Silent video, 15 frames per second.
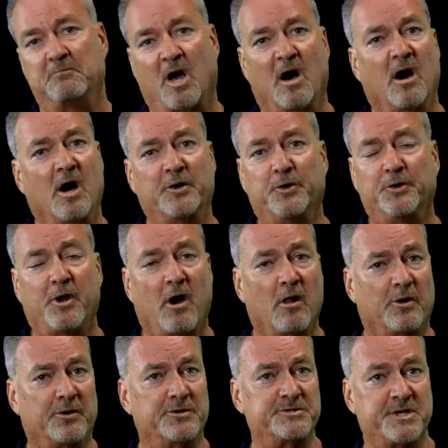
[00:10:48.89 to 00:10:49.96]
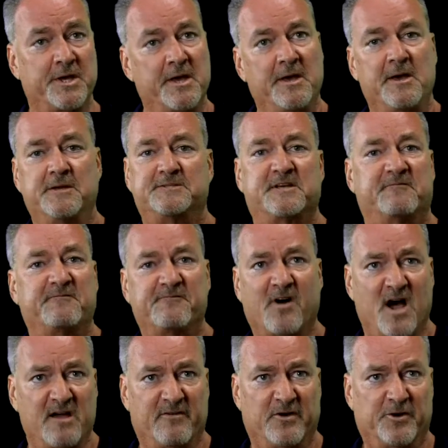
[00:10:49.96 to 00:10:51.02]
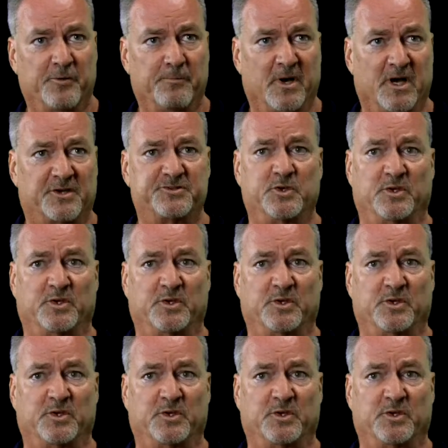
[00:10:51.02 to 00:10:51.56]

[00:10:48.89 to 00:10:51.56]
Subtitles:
$100 to $500.